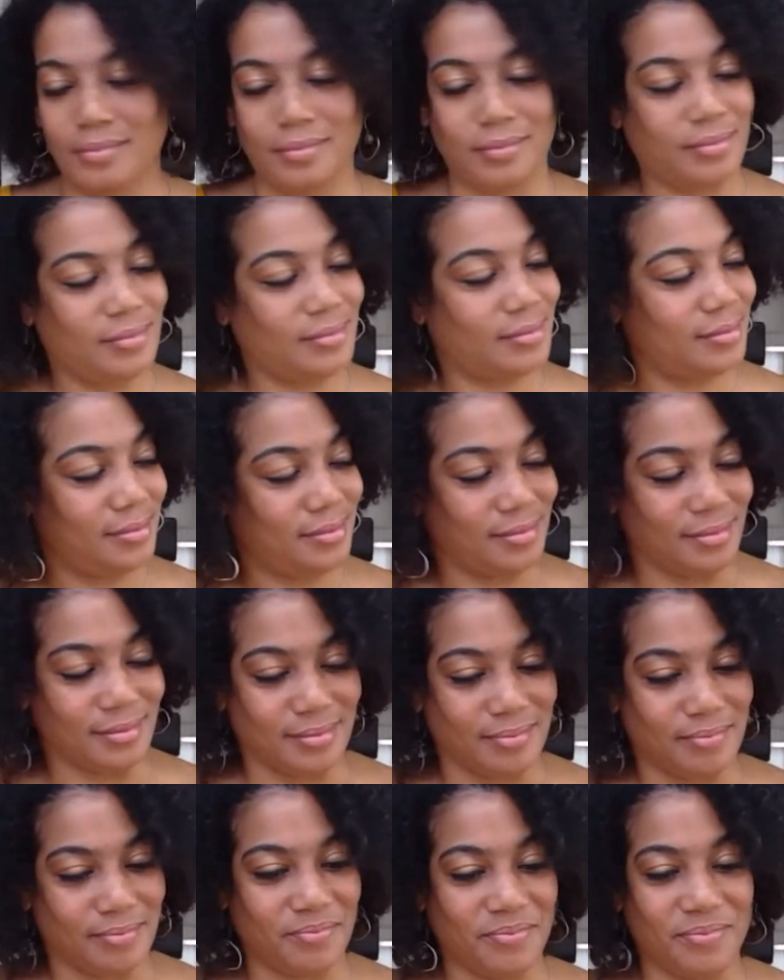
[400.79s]

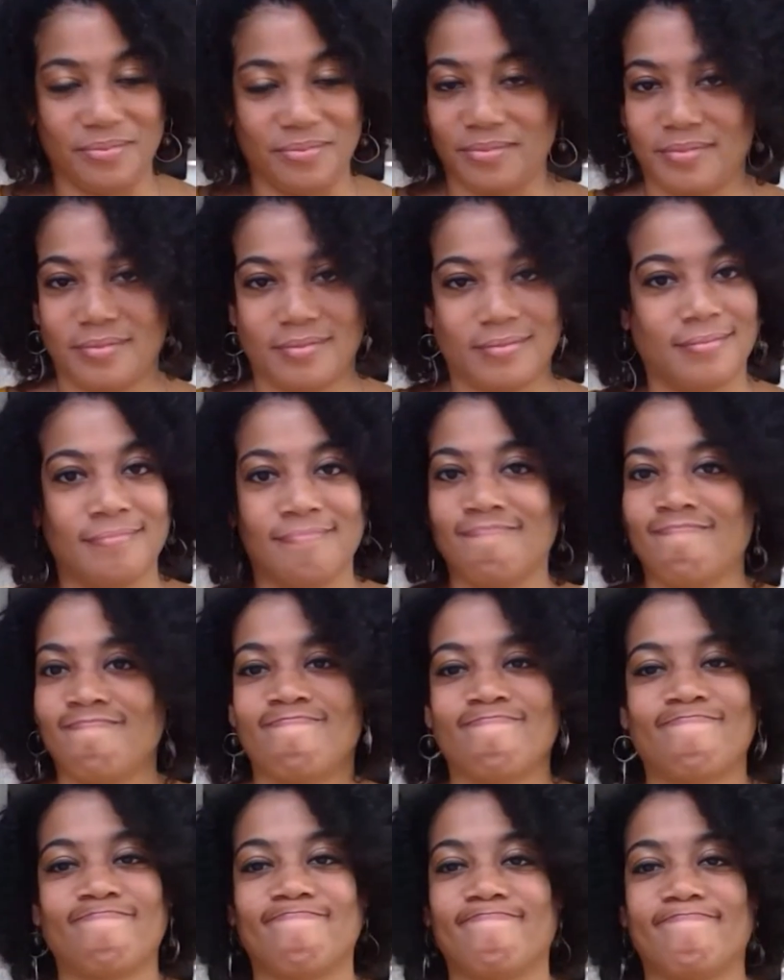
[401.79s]

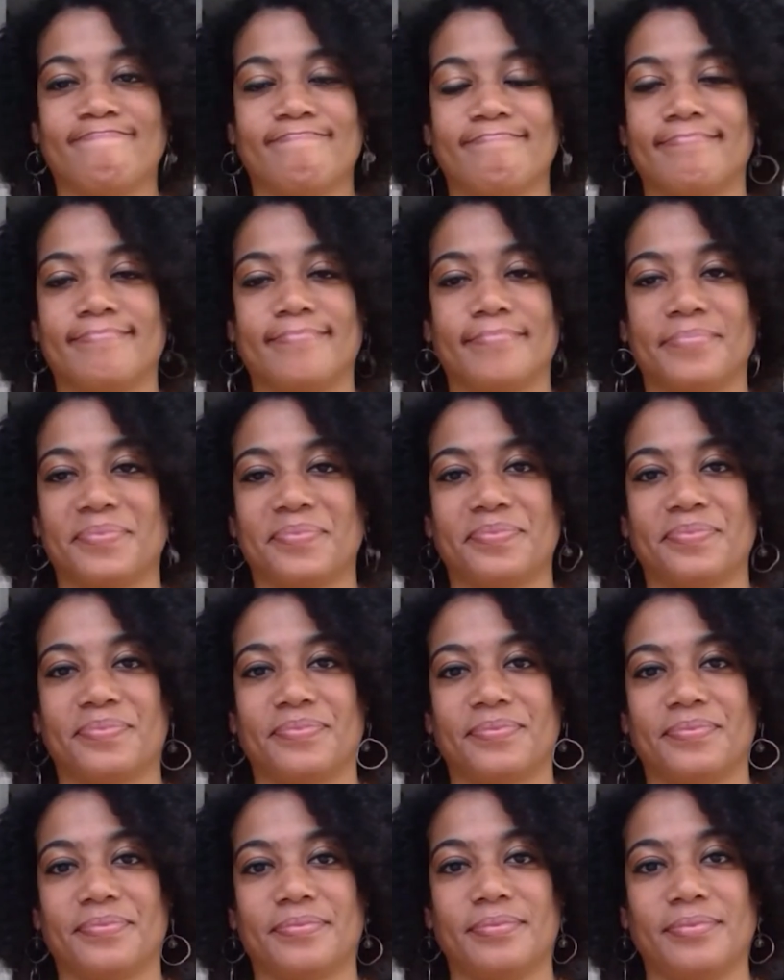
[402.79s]

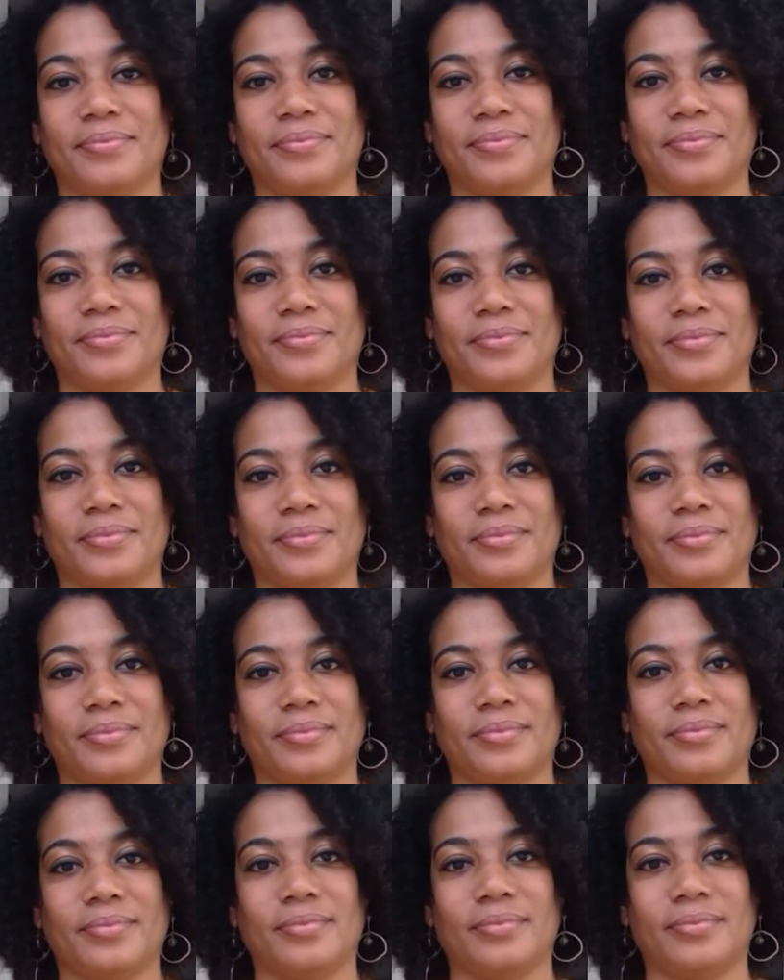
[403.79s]

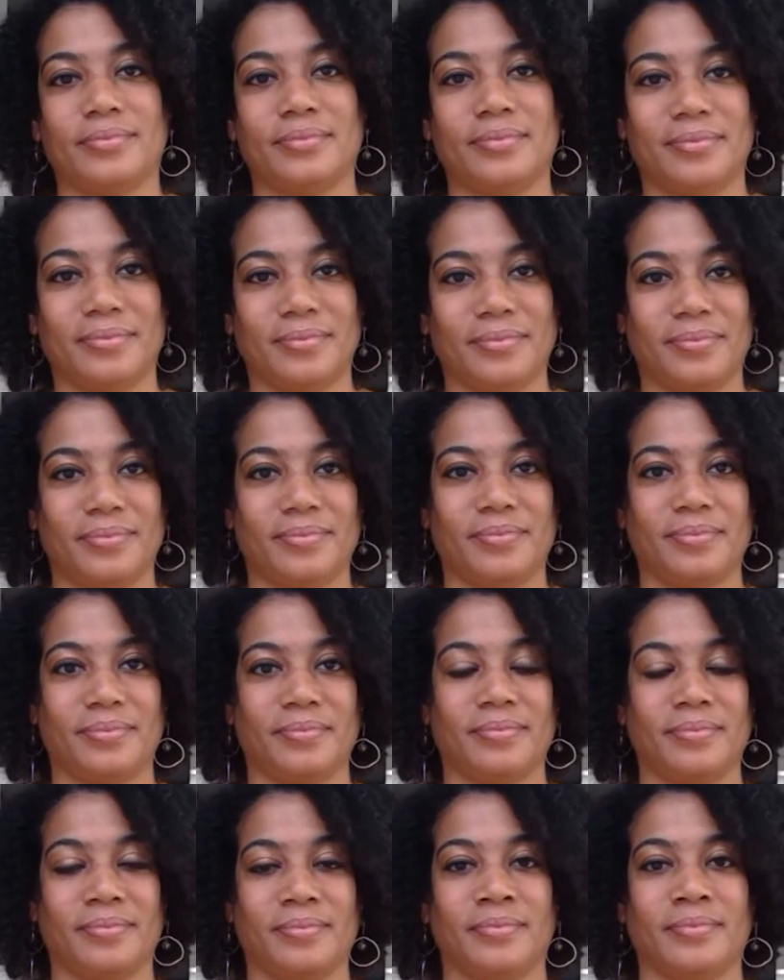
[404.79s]

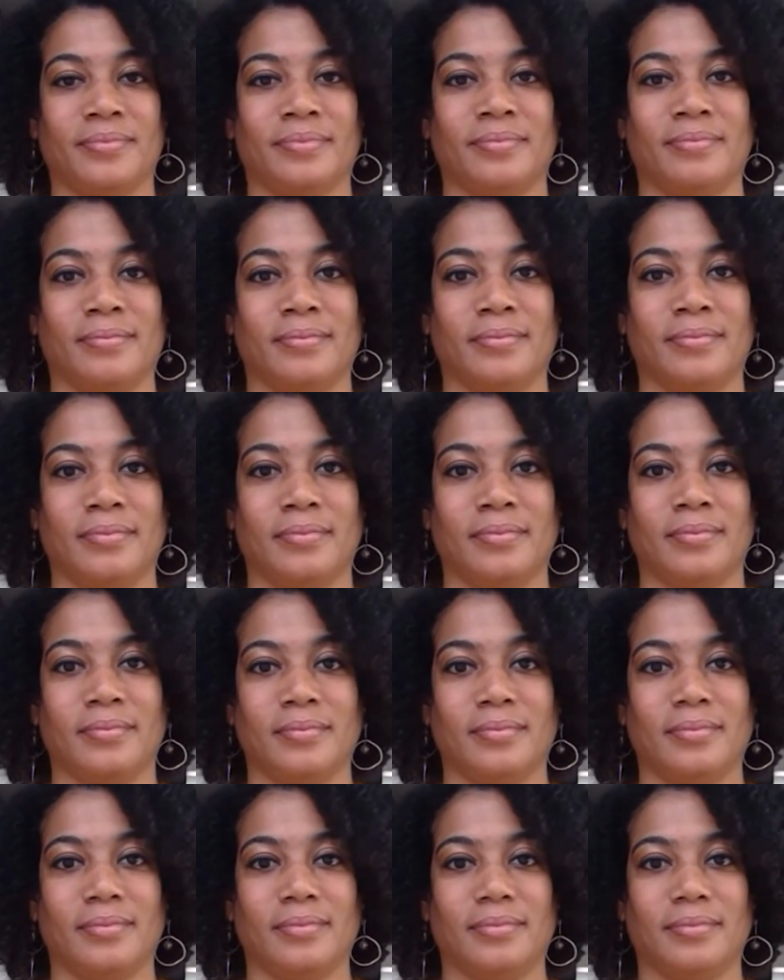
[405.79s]

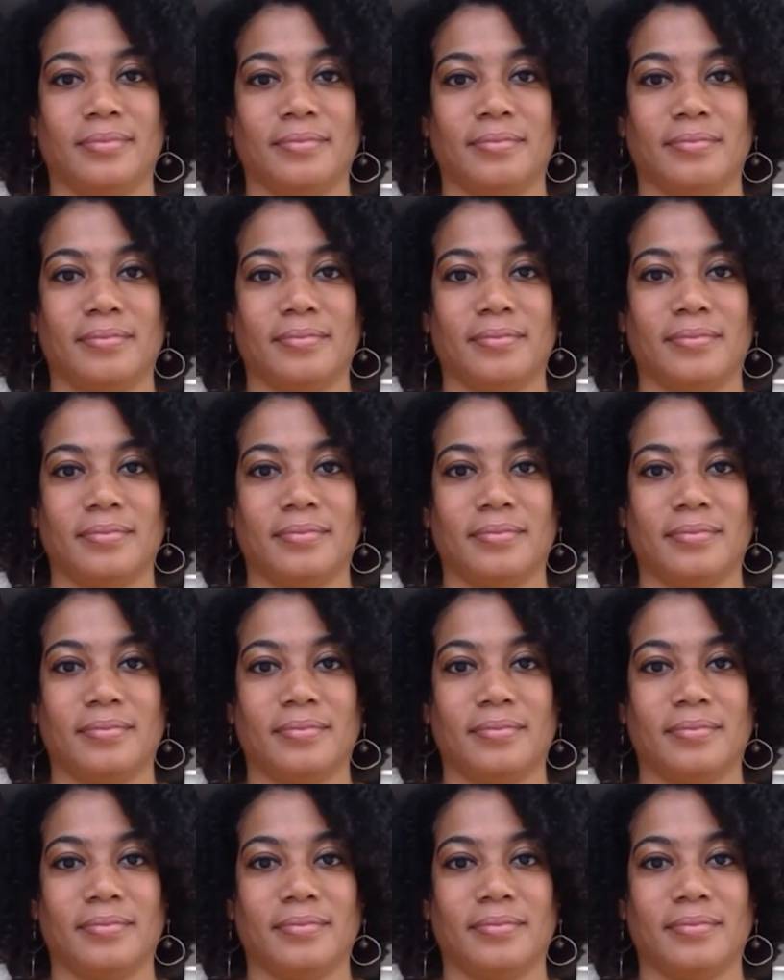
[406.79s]
(silent)